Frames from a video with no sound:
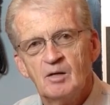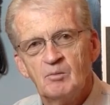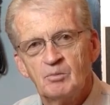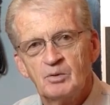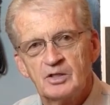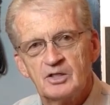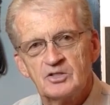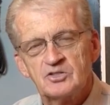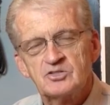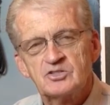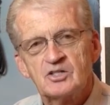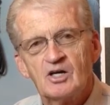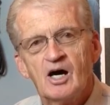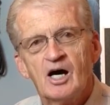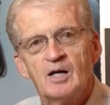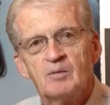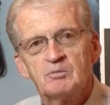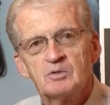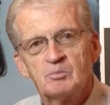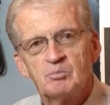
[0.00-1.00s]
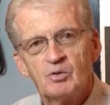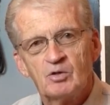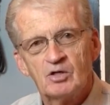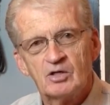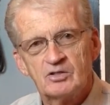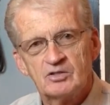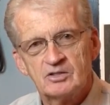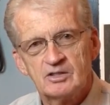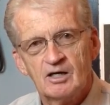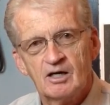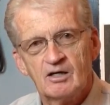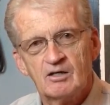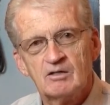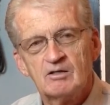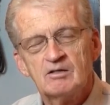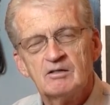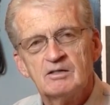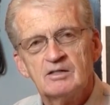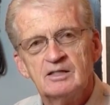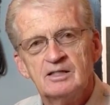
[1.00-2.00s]
but it's time to pull it
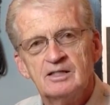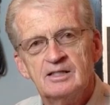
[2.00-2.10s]
together